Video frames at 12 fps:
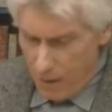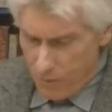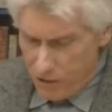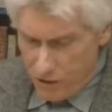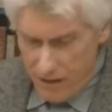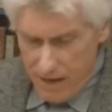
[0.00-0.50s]
how
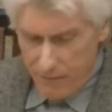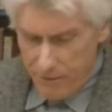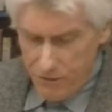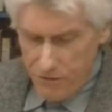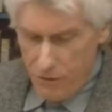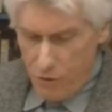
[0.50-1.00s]
we see it,
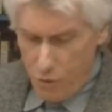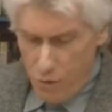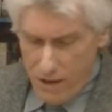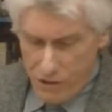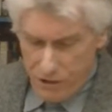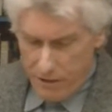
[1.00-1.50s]
there's no
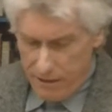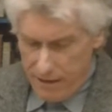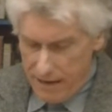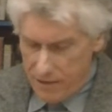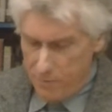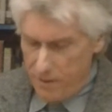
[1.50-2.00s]
question
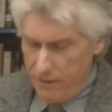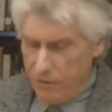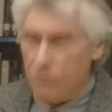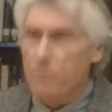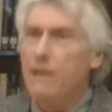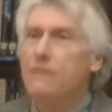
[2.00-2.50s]
it has been
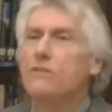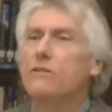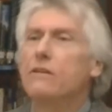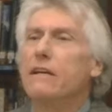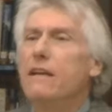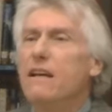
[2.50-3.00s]
a
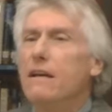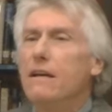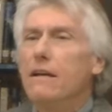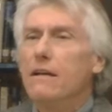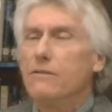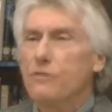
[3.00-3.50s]
tremendously,
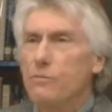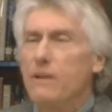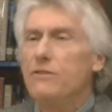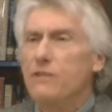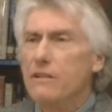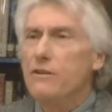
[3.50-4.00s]
a
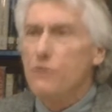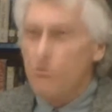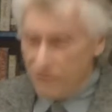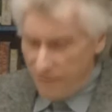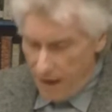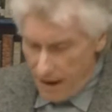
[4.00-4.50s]
tremendously
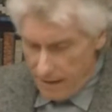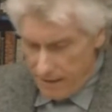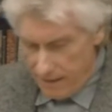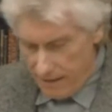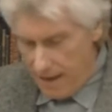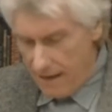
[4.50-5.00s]

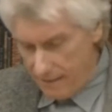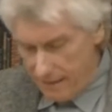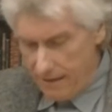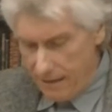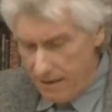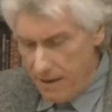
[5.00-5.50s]
unifying
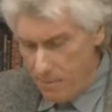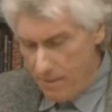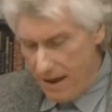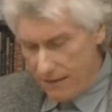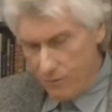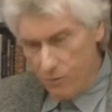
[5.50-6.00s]
uh,
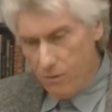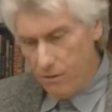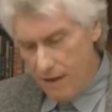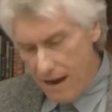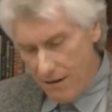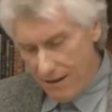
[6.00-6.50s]
impact
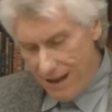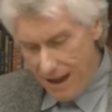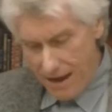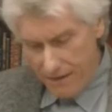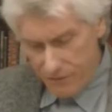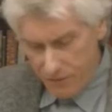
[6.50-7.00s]
on our
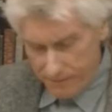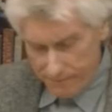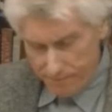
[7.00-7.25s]
lives.